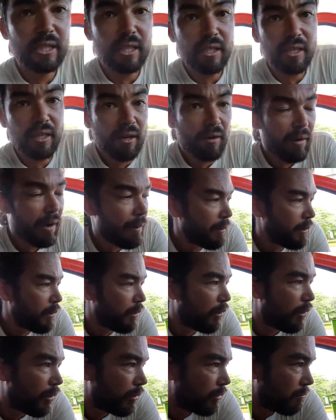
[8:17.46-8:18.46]
didn't go up at
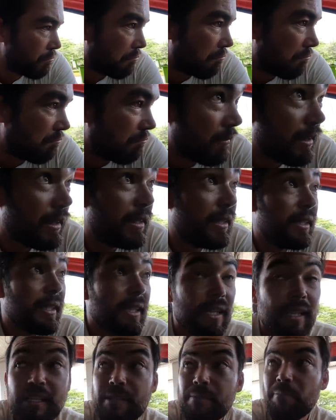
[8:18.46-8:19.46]
all.
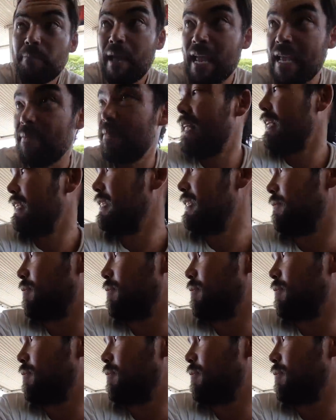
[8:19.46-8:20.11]
Maybe that's the